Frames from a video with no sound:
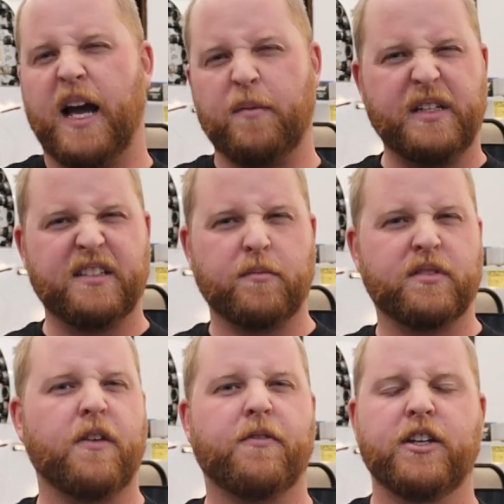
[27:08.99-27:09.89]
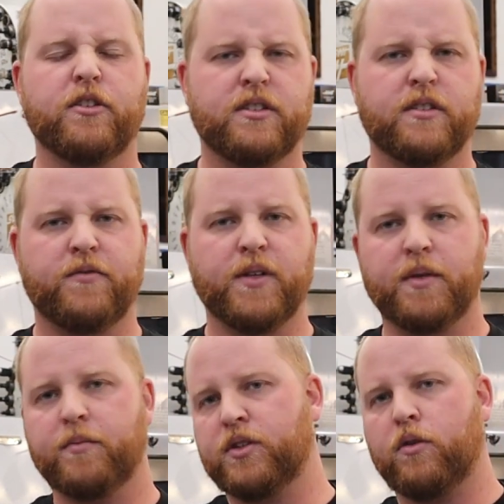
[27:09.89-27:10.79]
I missed some stuff I noticed in
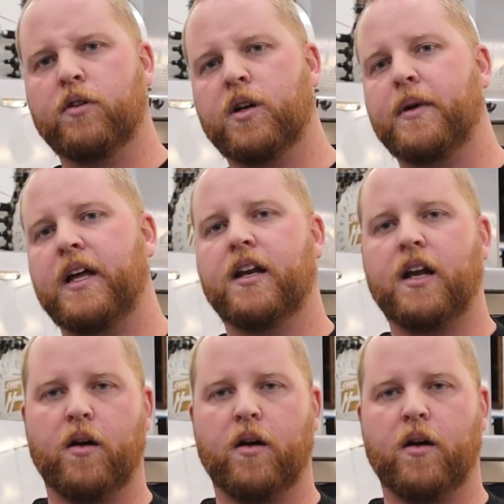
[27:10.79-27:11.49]
filming, but don't worry about it.